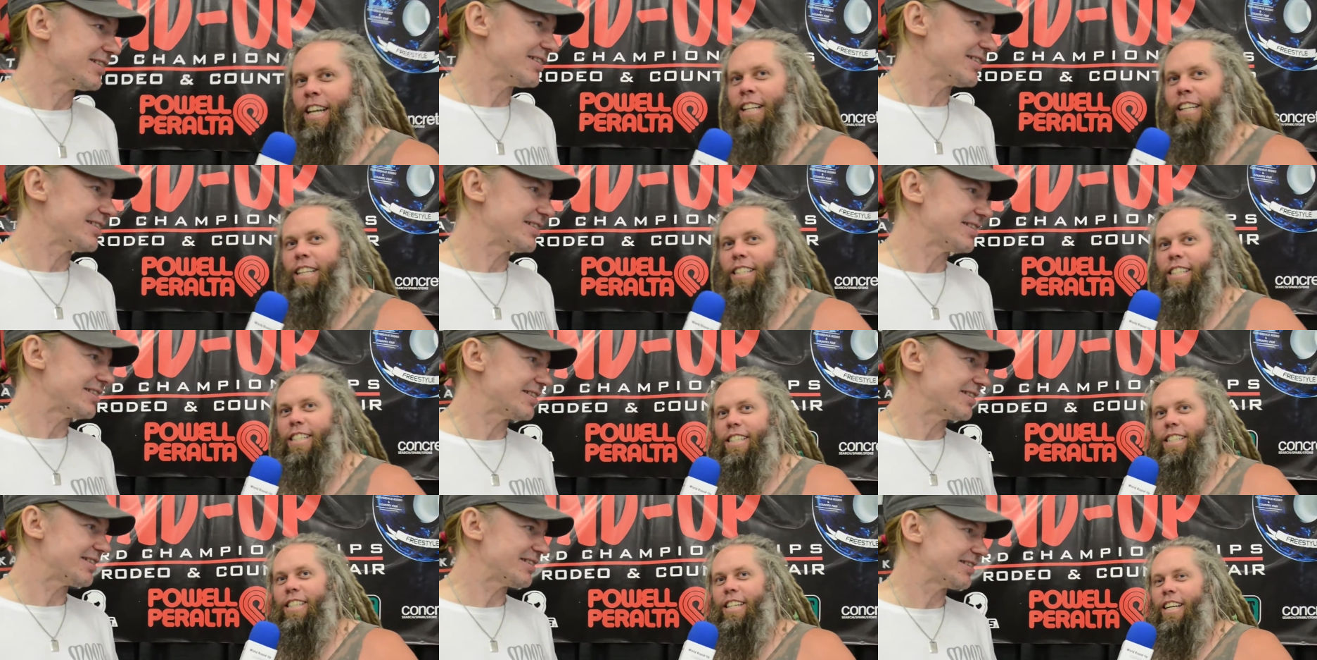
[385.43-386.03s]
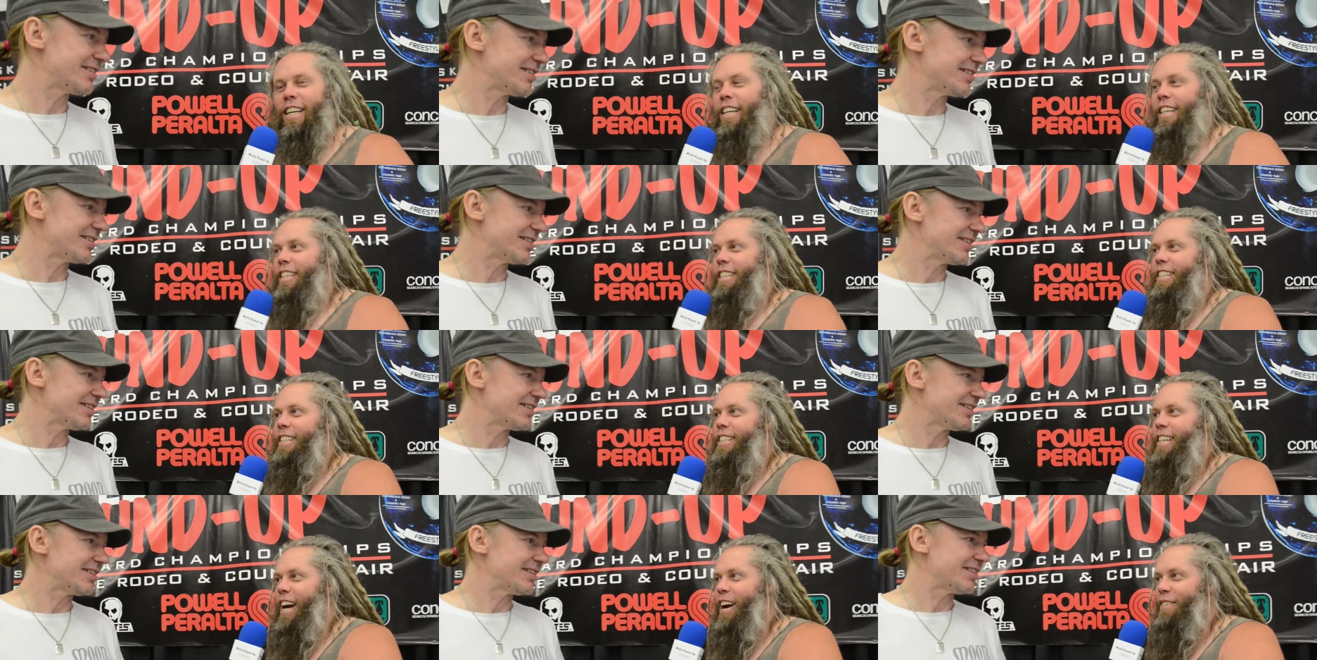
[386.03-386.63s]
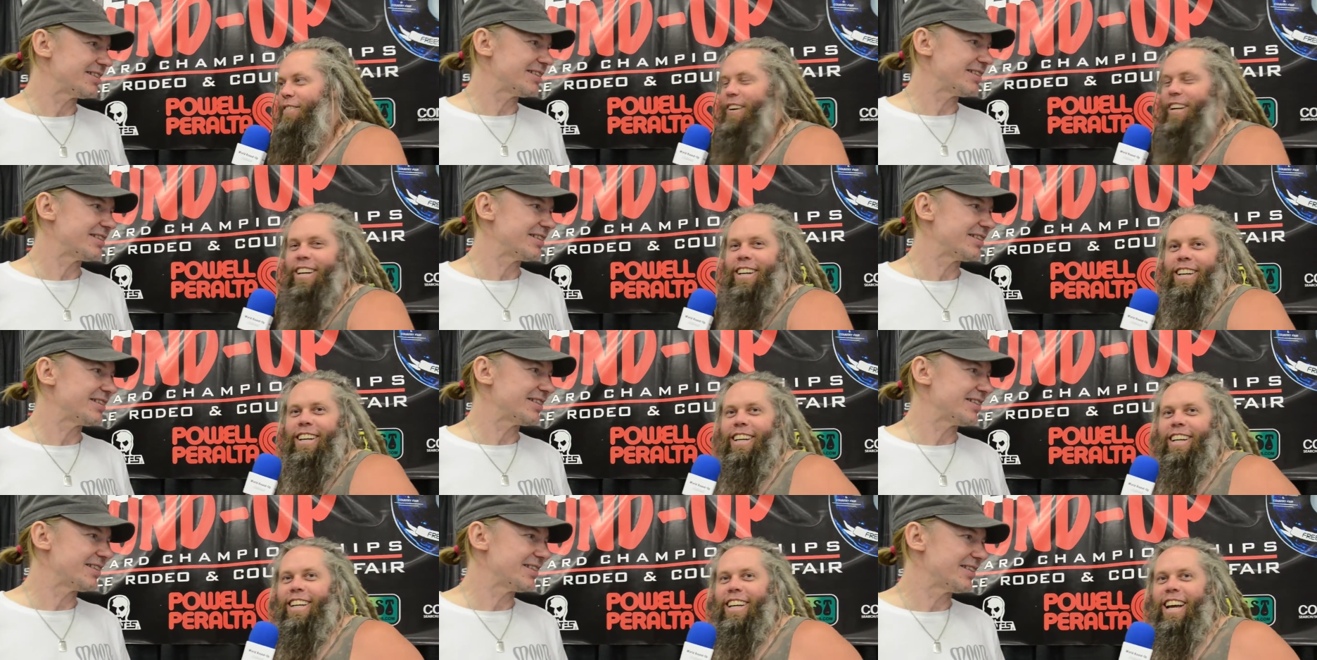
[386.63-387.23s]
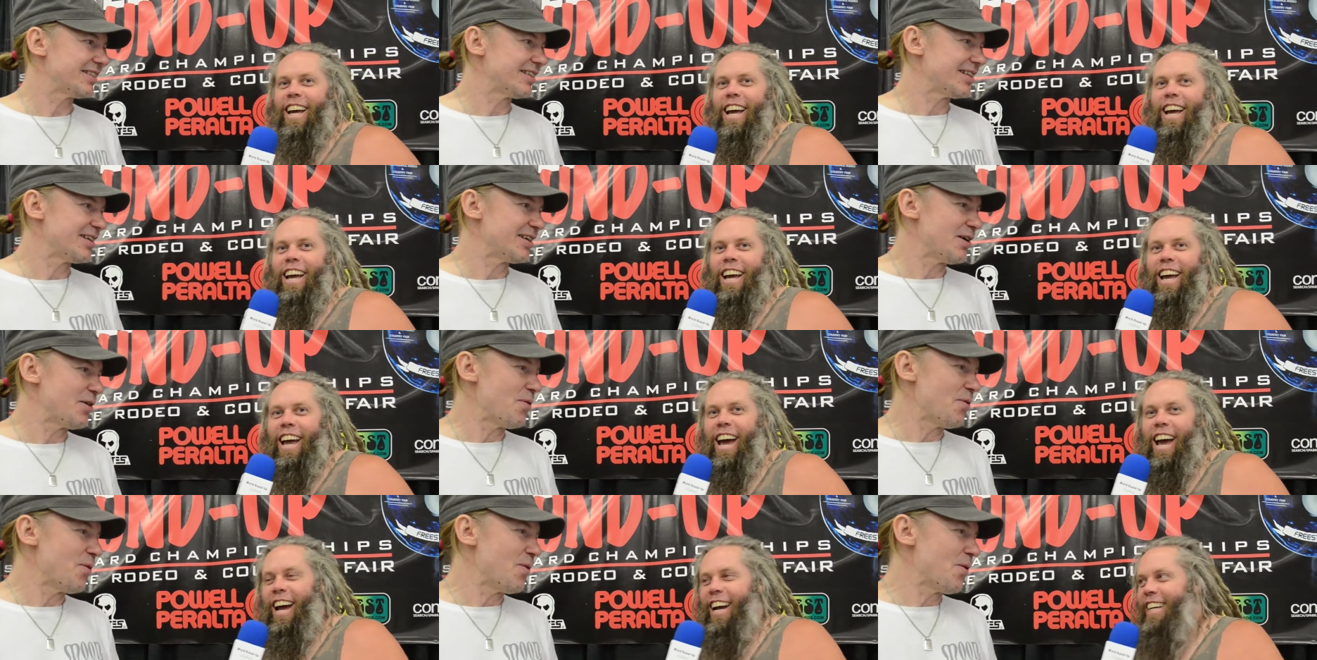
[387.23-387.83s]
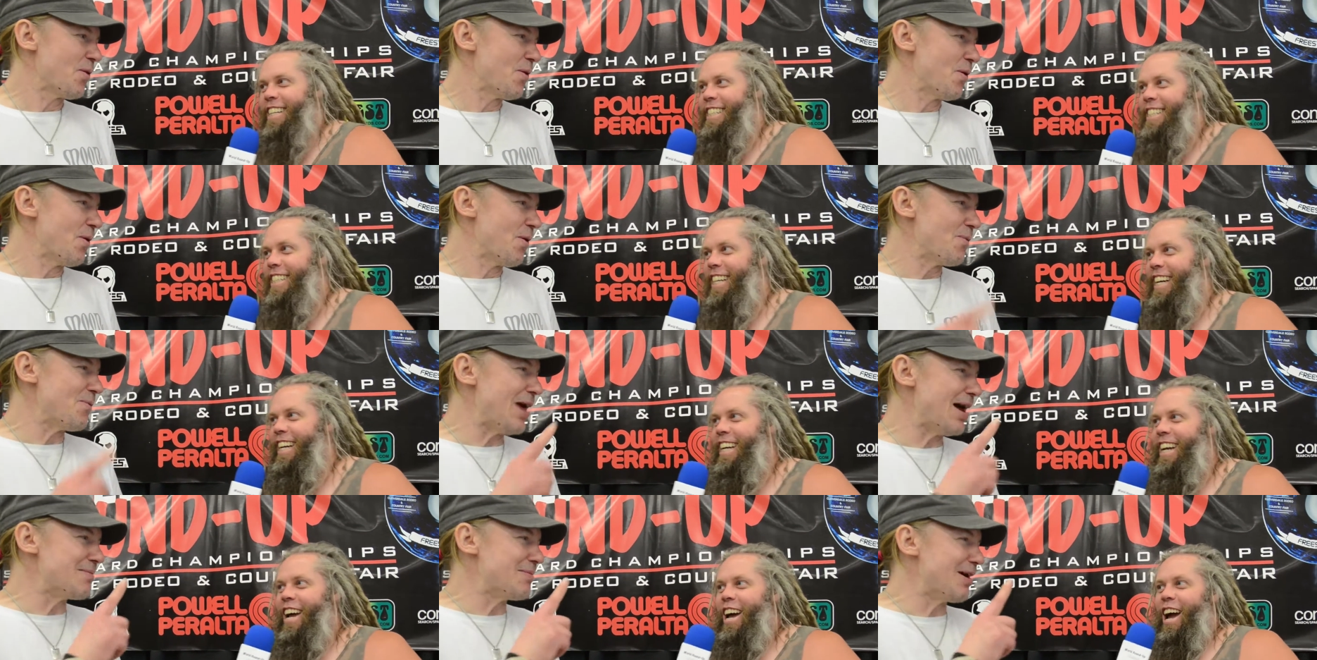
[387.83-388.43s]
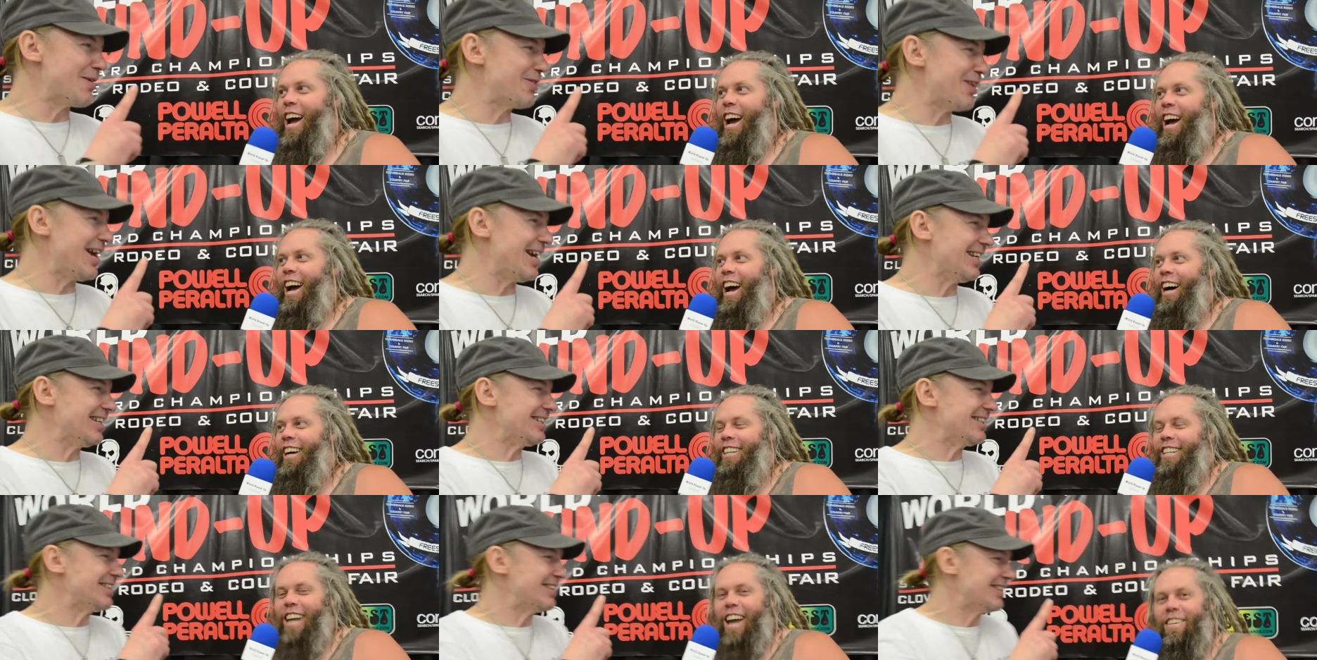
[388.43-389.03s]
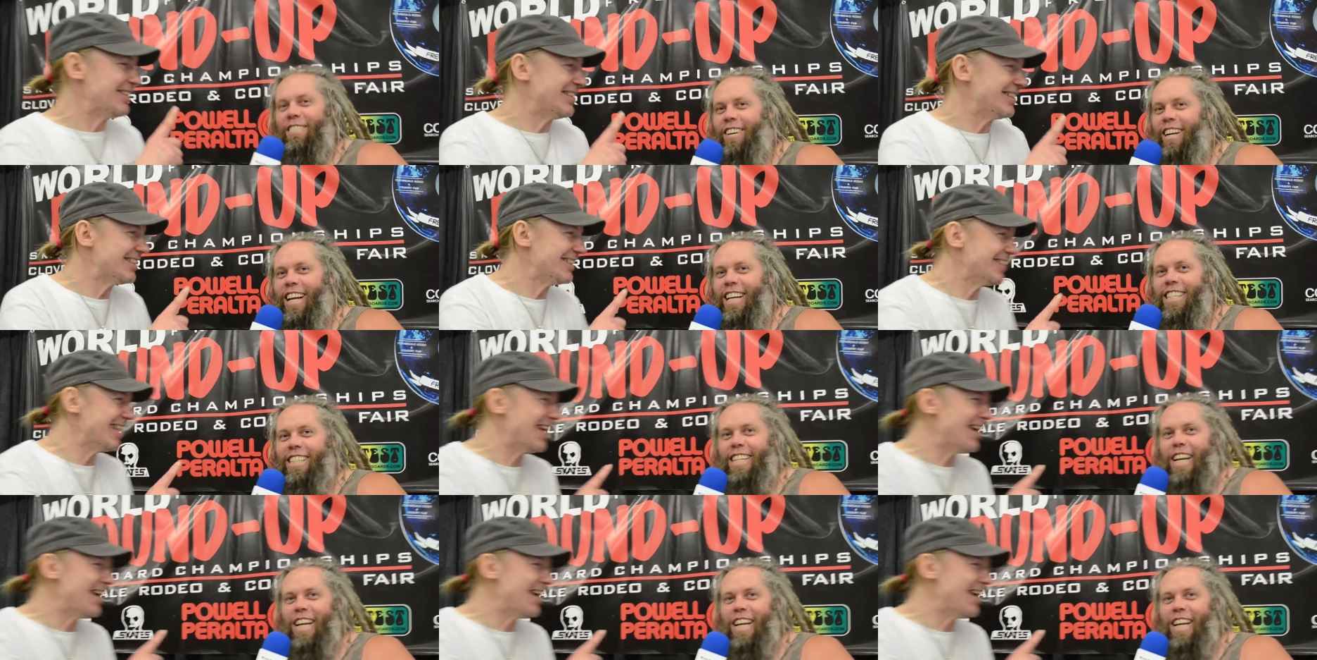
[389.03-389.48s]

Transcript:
Speaker 1: This is Stefan Åkesson. I'll never get his